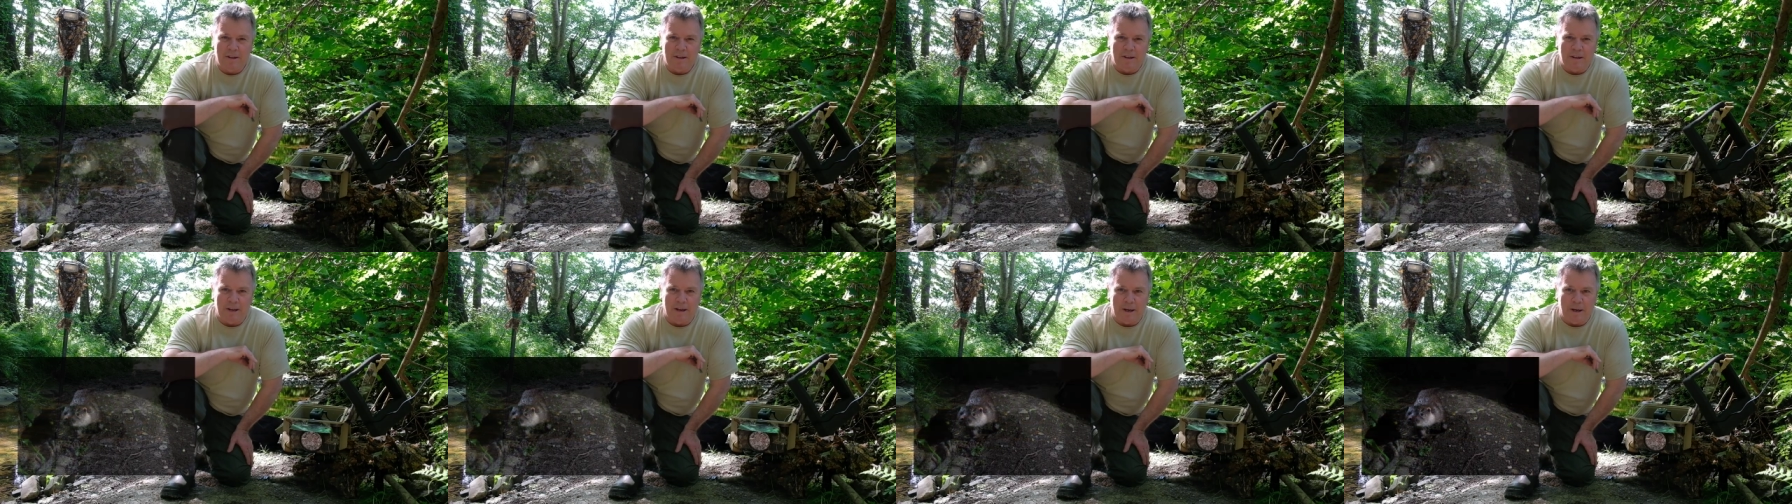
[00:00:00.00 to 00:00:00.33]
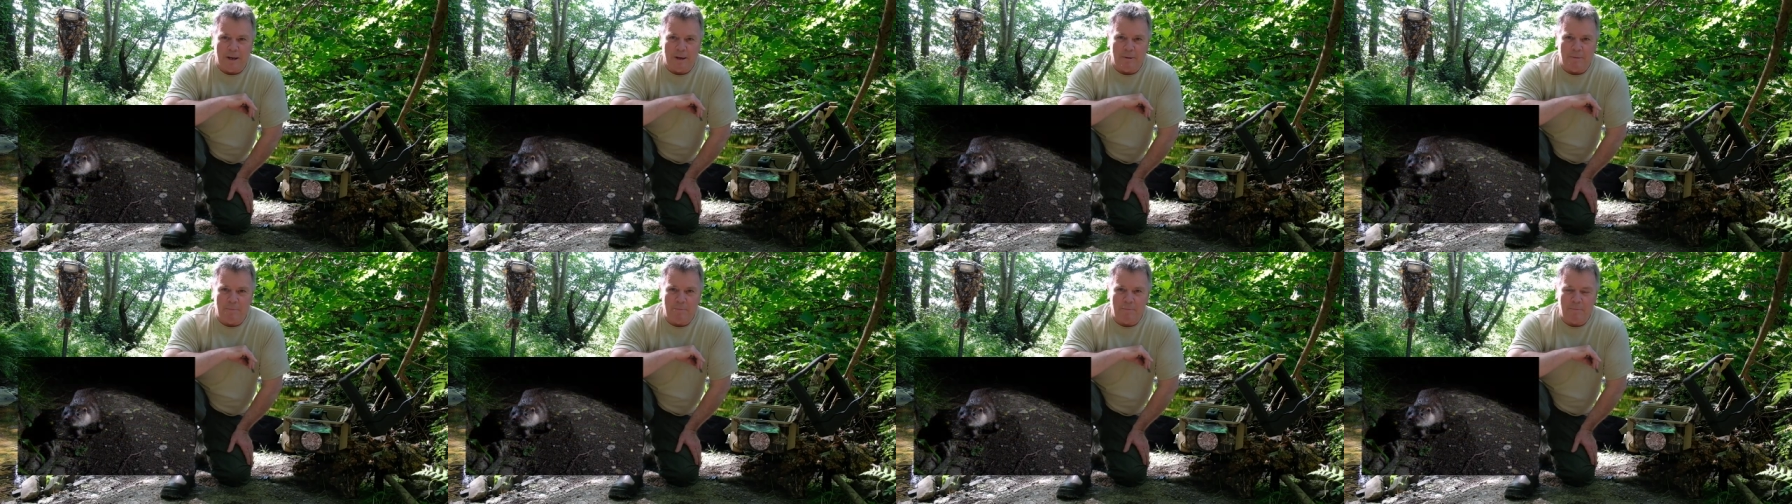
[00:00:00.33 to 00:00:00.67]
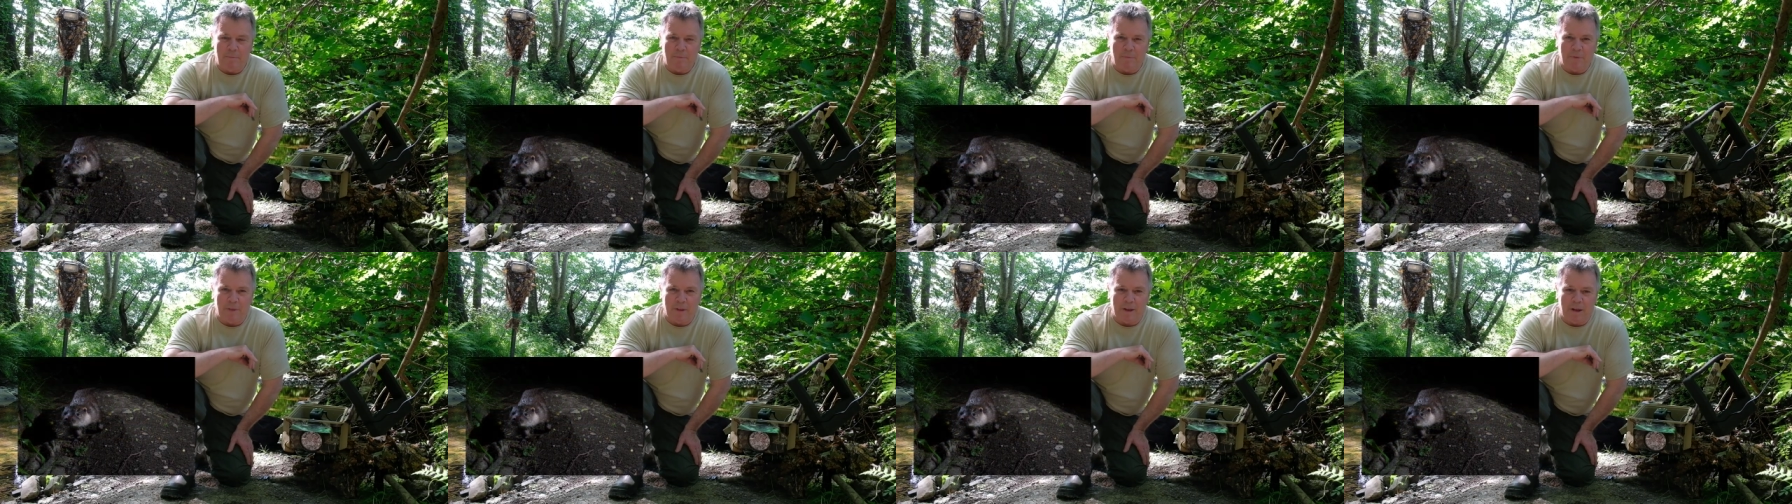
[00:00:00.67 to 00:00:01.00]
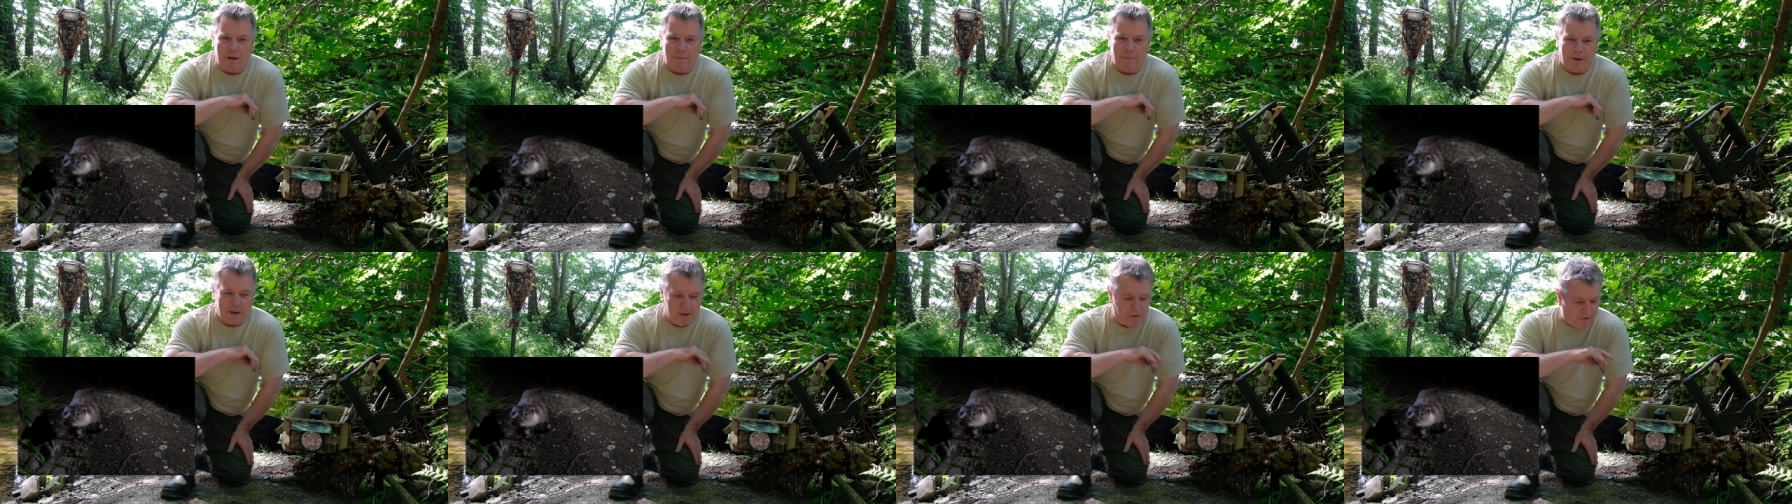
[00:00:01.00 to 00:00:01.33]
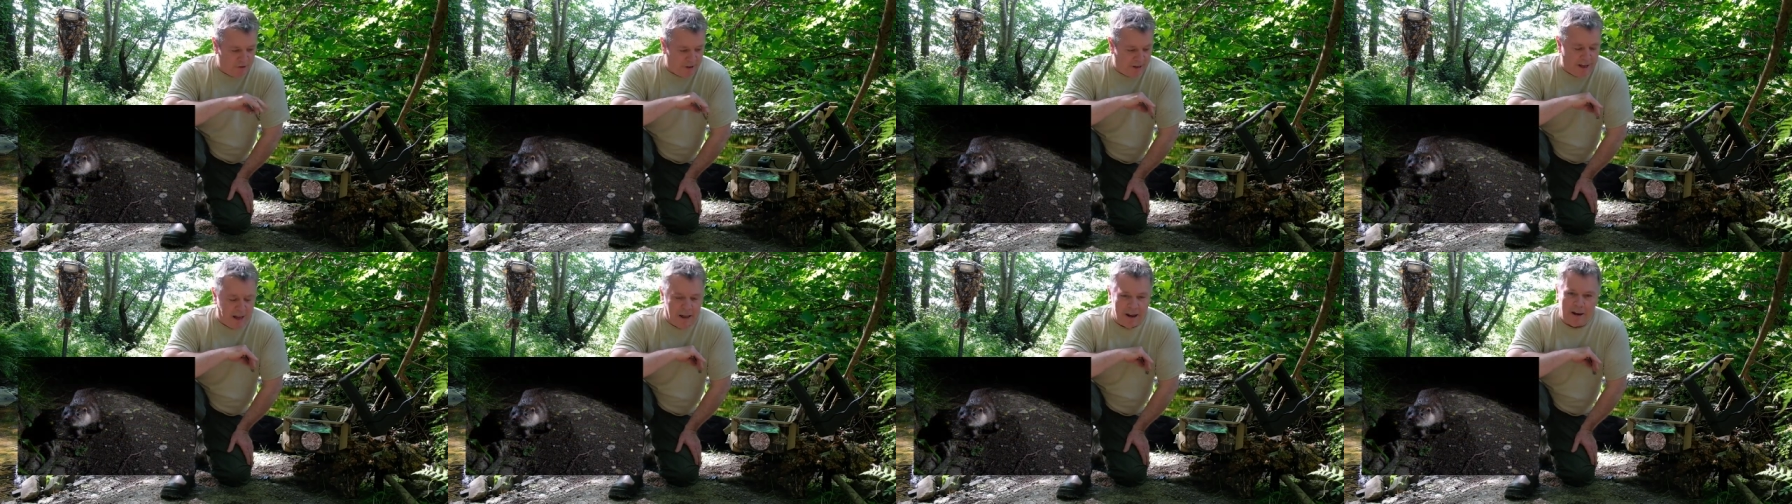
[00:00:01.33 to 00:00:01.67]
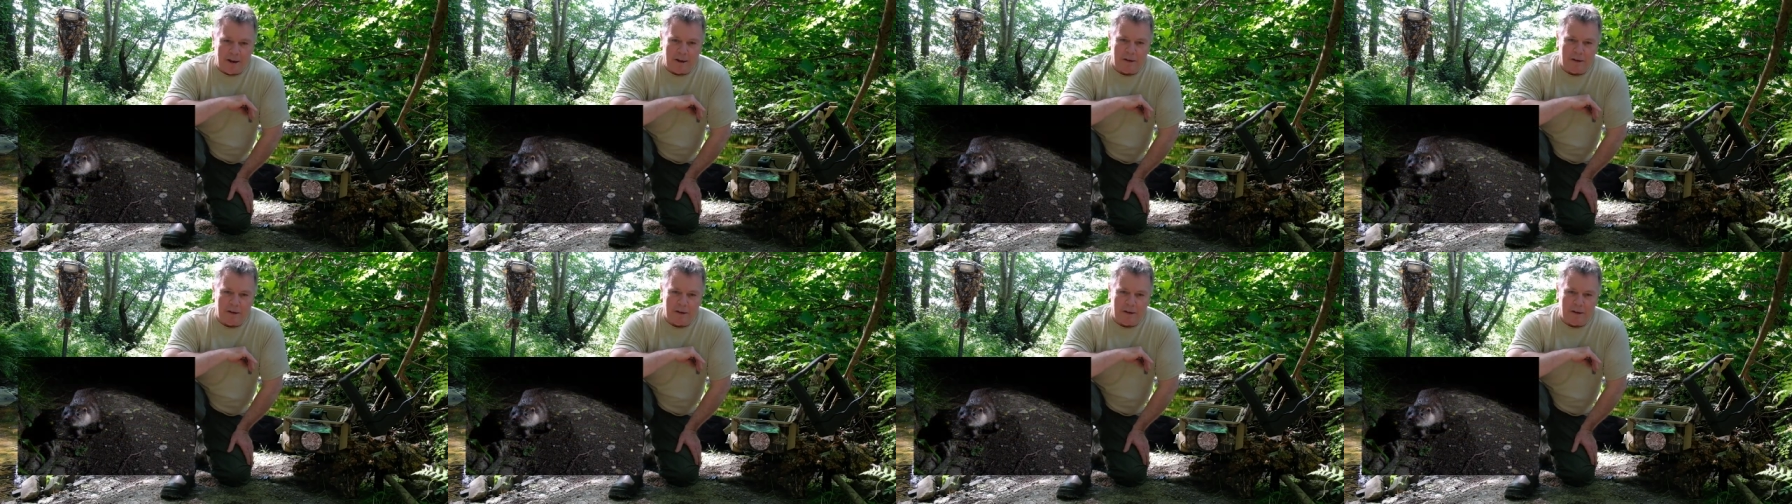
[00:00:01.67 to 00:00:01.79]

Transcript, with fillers: uh, I managed to get a